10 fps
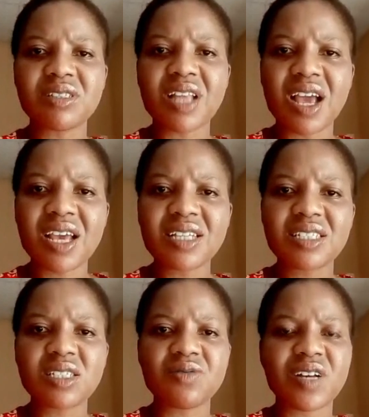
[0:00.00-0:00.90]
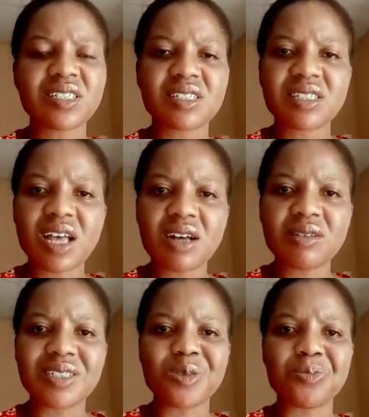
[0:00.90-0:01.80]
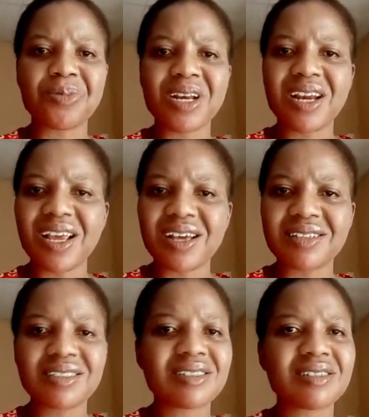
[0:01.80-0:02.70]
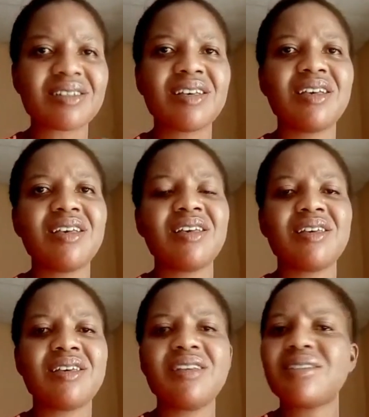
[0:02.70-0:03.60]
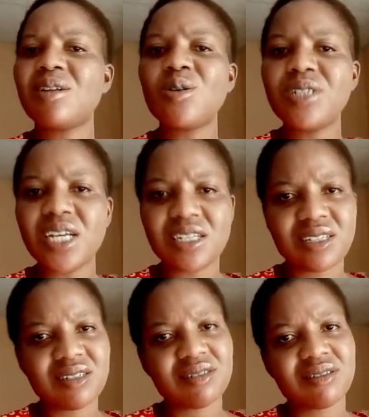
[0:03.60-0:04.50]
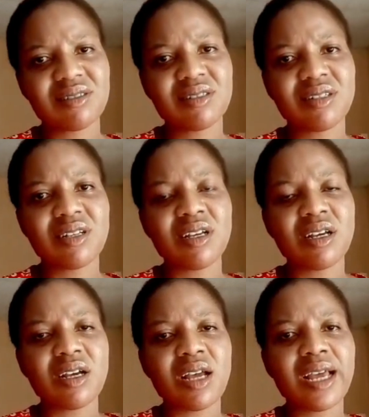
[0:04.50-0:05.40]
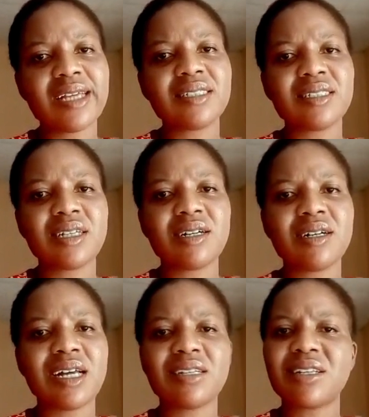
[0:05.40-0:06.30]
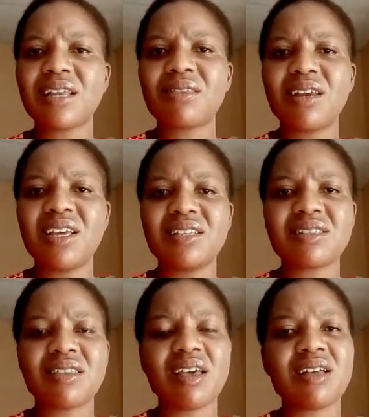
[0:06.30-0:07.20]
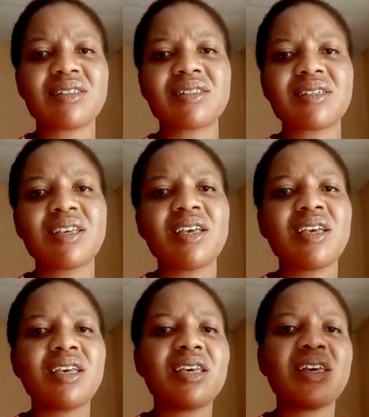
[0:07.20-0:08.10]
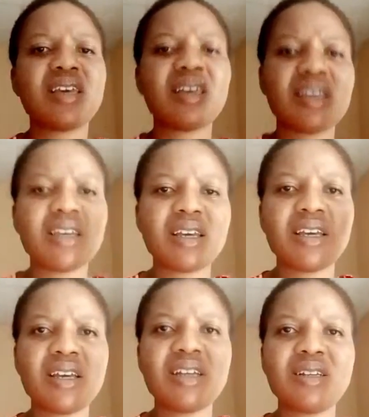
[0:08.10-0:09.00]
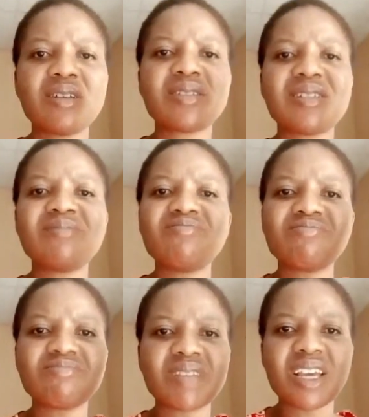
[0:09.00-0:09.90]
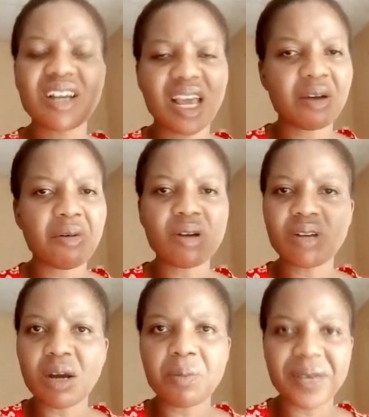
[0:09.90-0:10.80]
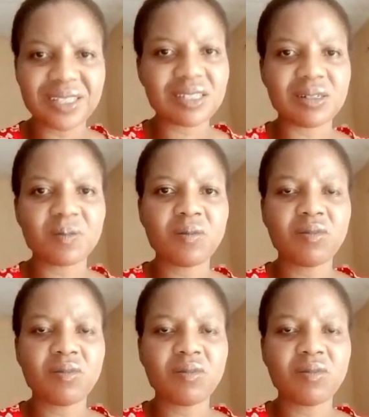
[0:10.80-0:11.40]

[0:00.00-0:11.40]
nice. He's versatile. He's brilliant. He's loaded. And another thing is that he doesn't think like a regular person.